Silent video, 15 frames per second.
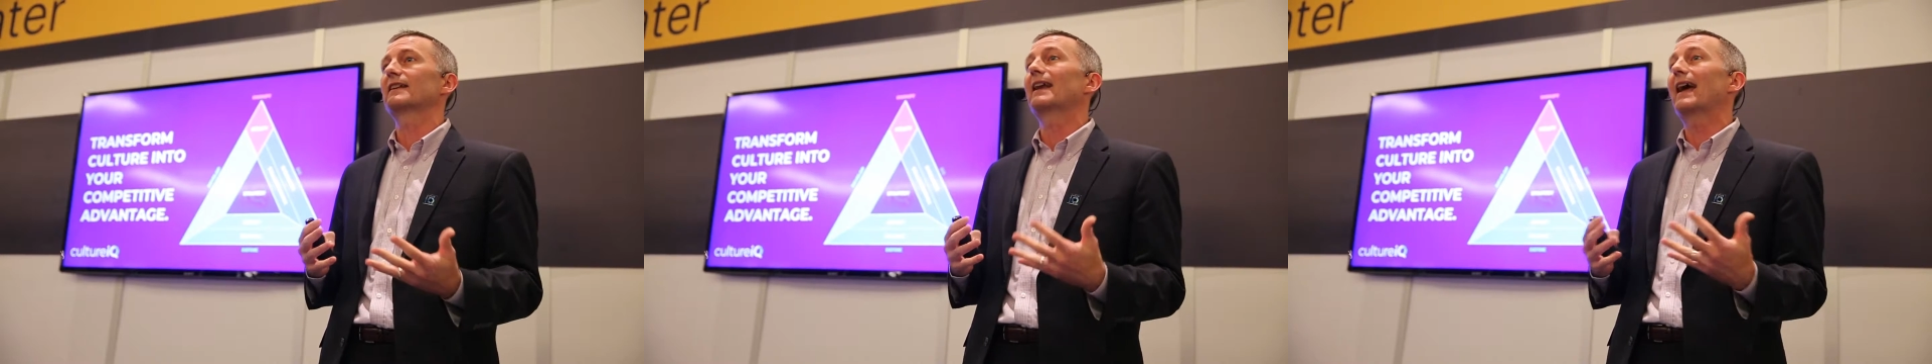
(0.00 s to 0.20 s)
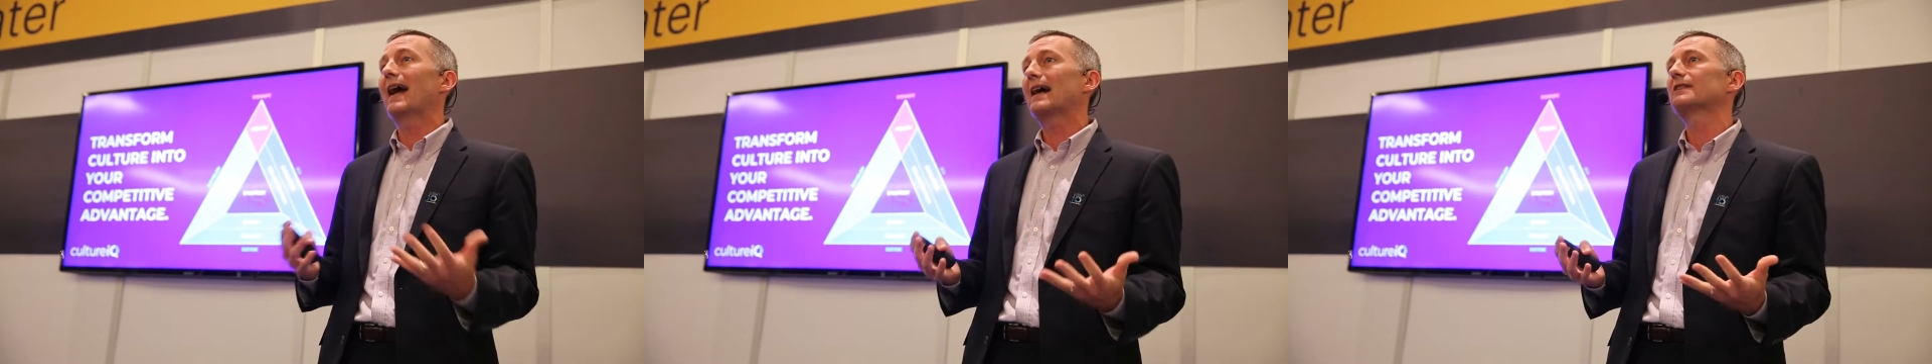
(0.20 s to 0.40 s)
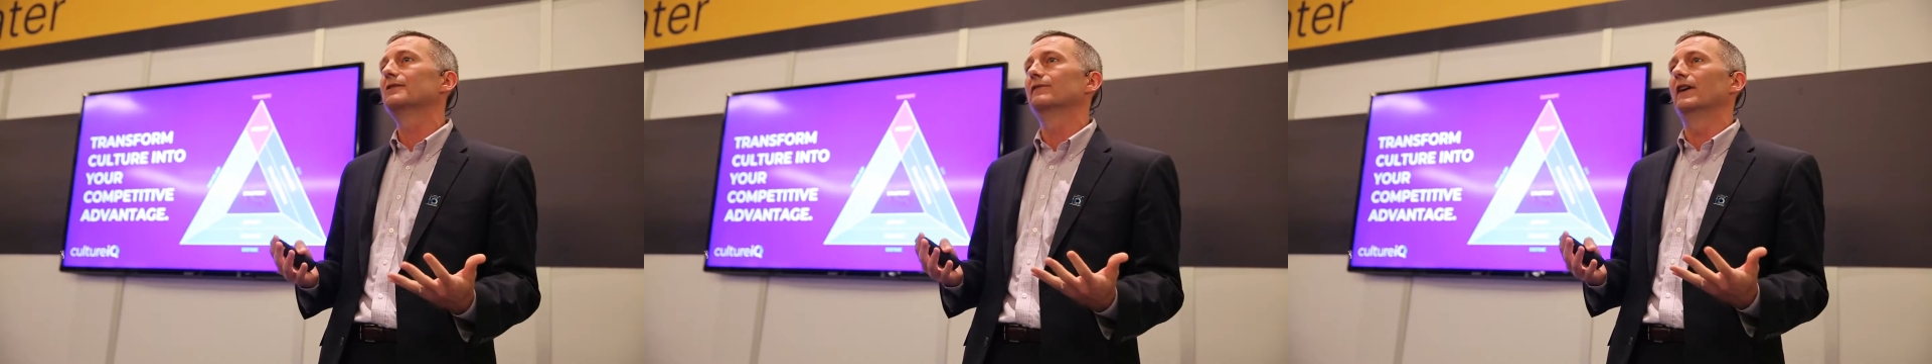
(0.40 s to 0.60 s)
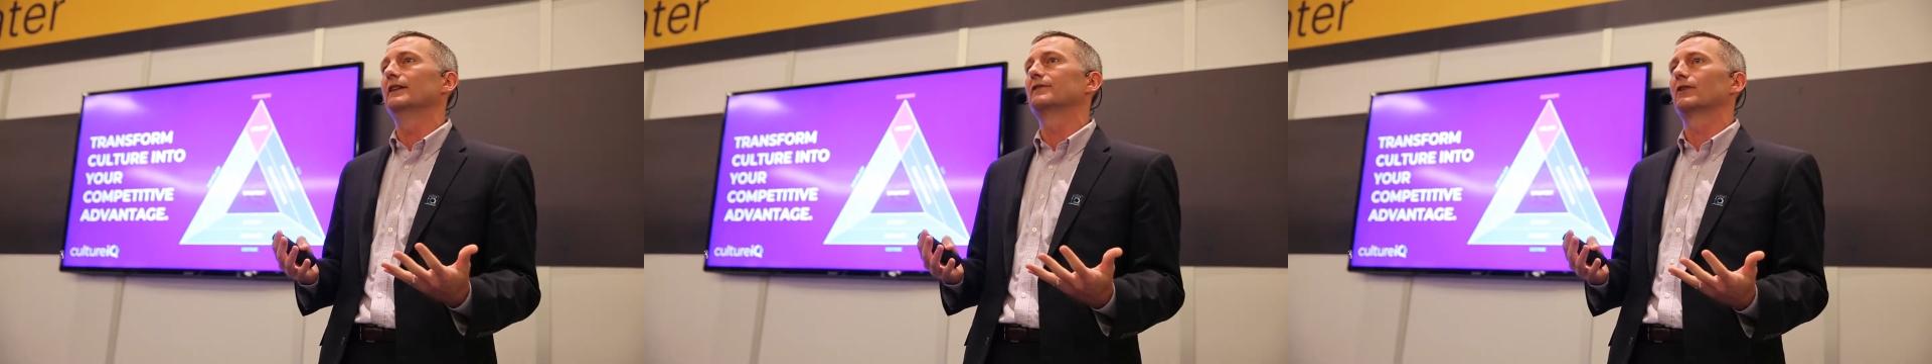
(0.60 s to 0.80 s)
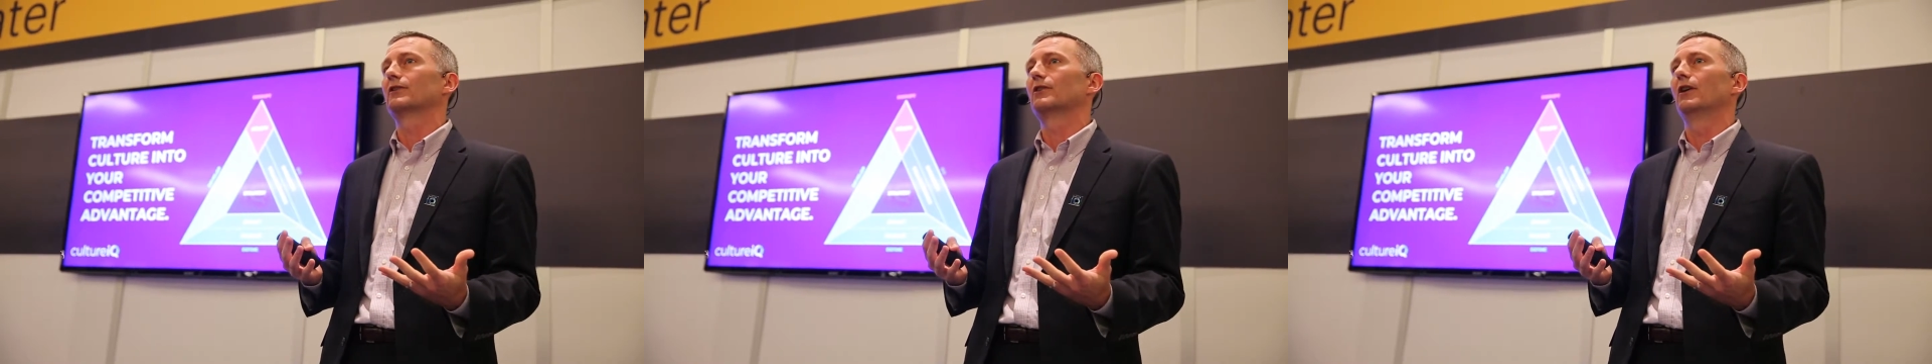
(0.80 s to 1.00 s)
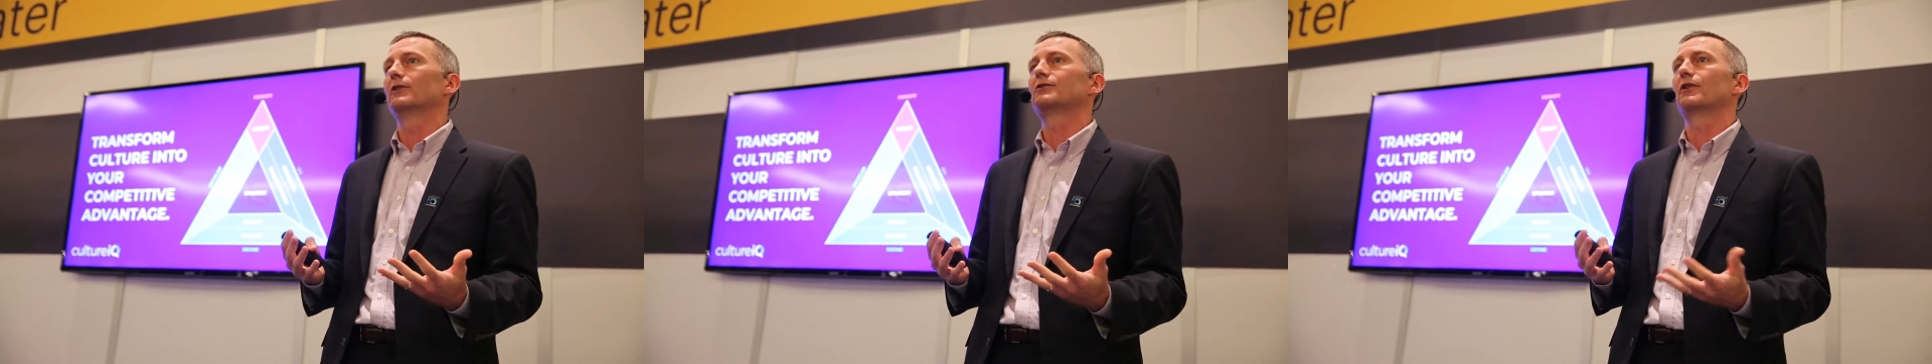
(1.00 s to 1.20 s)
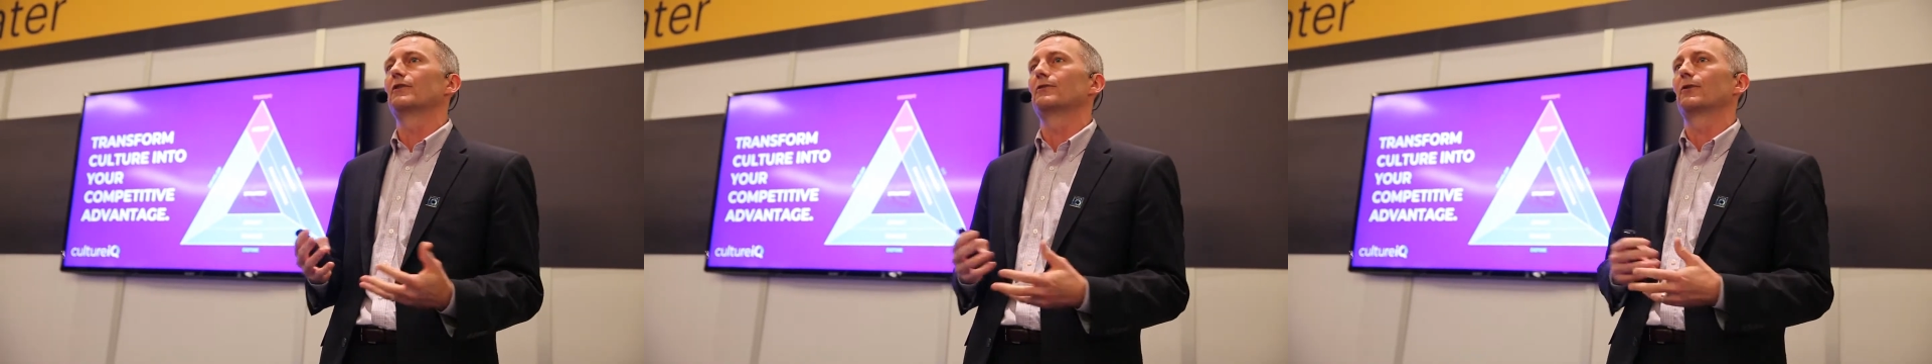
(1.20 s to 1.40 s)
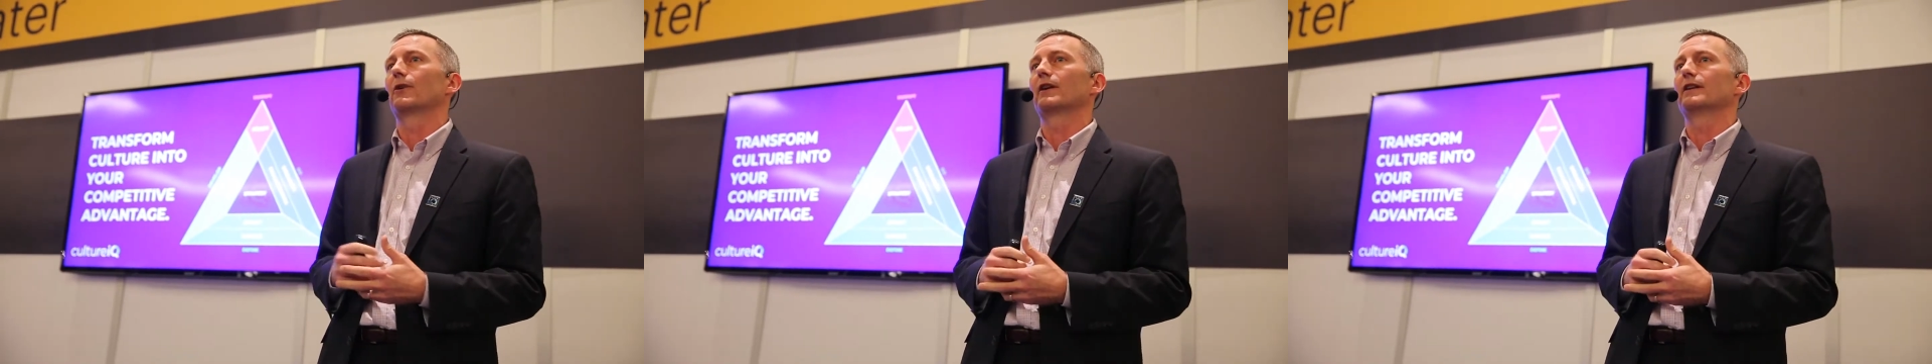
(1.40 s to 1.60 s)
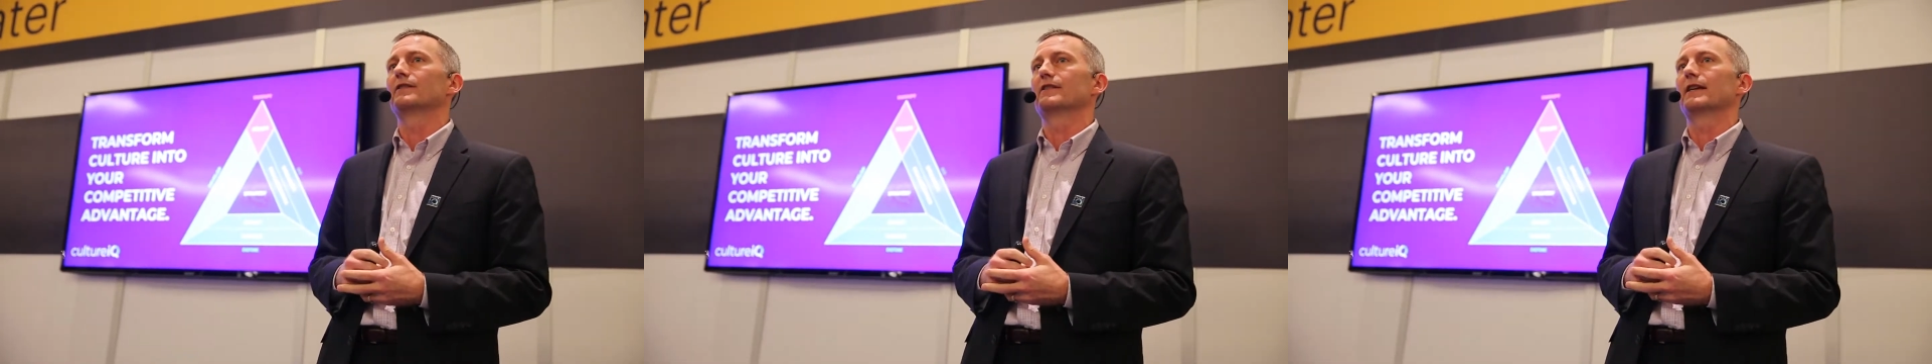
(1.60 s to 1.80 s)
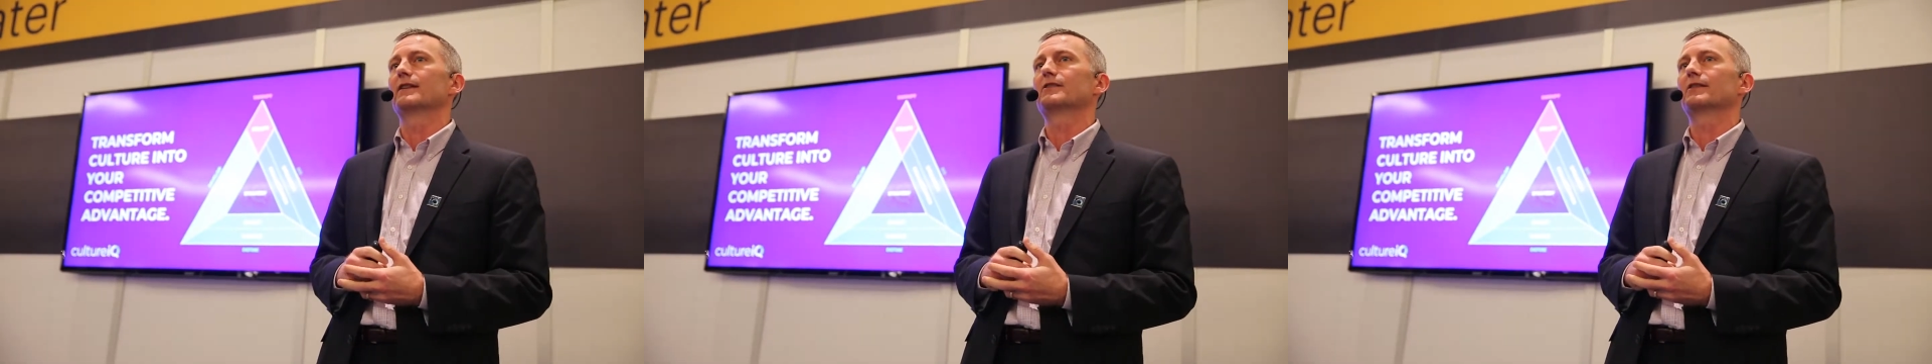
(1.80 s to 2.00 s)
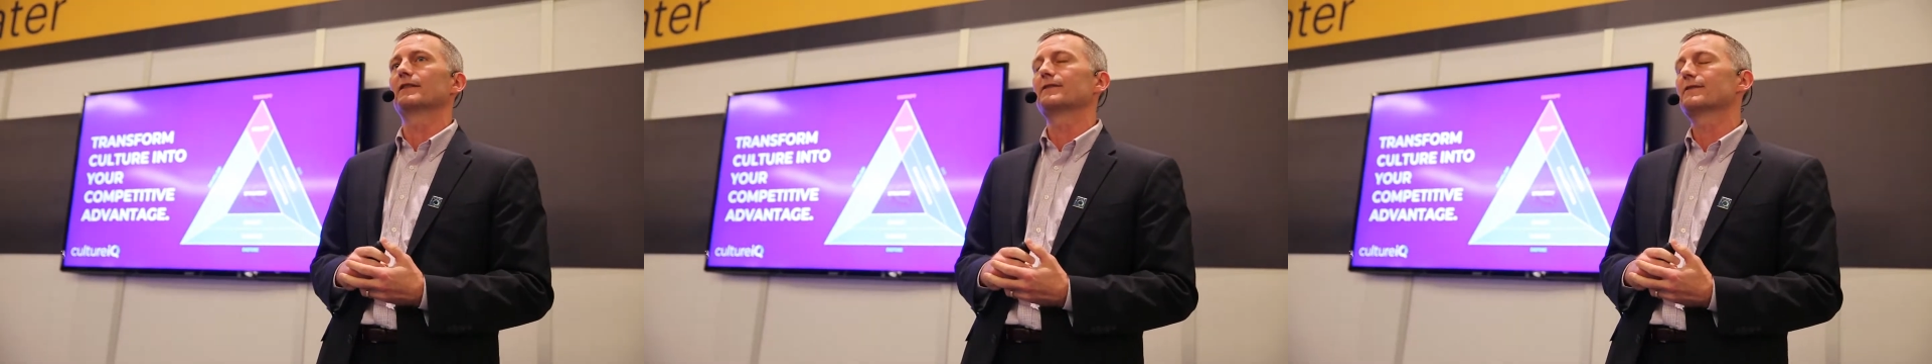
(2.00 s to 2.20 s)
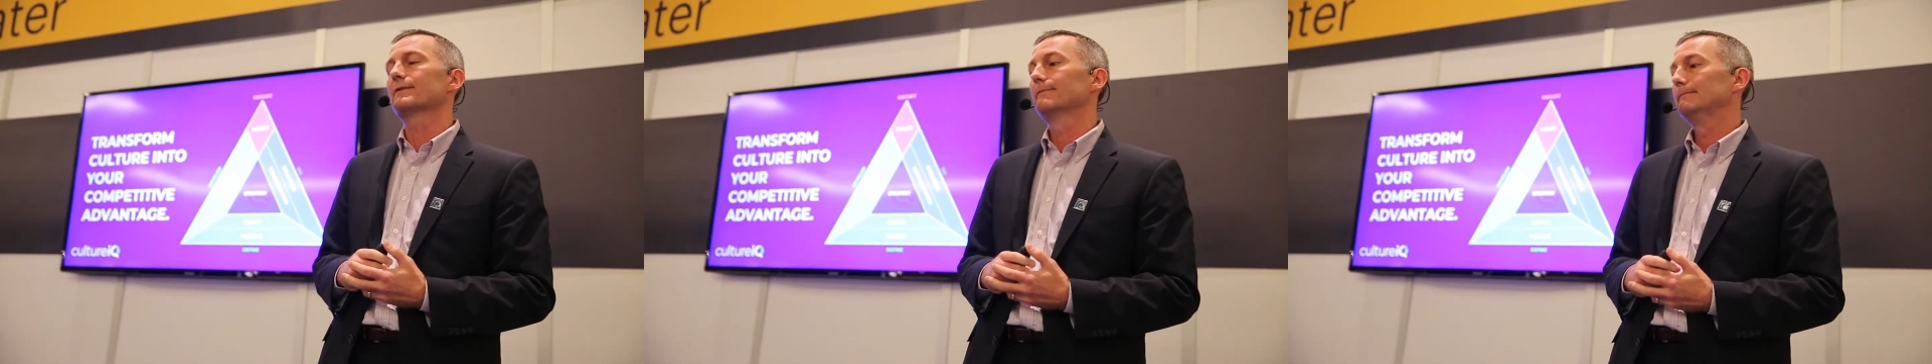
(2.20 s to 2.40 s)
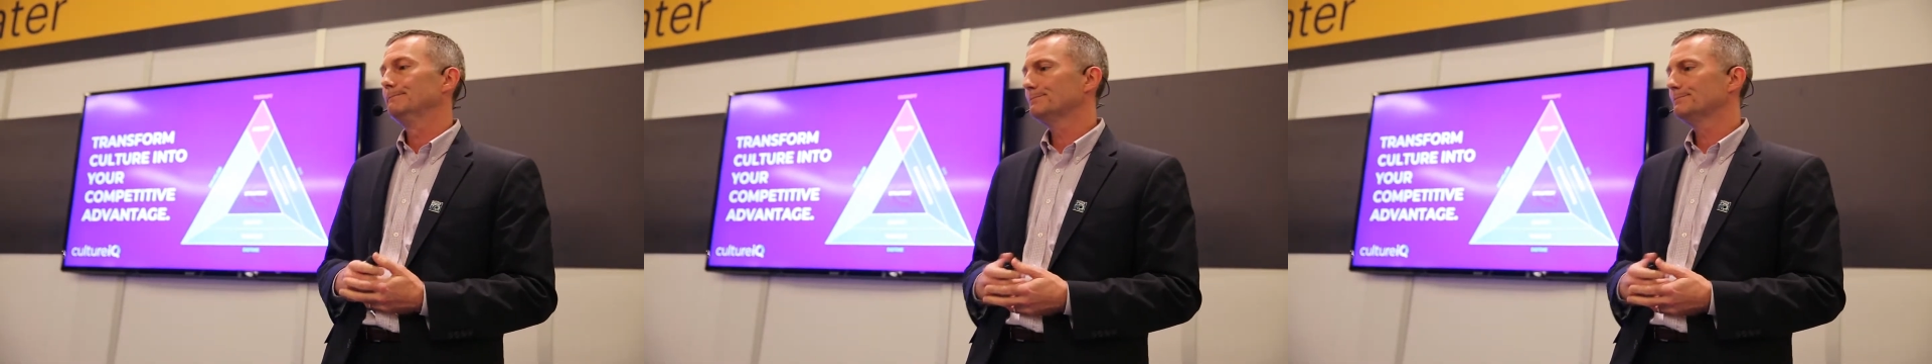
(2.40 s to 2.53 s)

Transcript: and activate their culture in their organizations.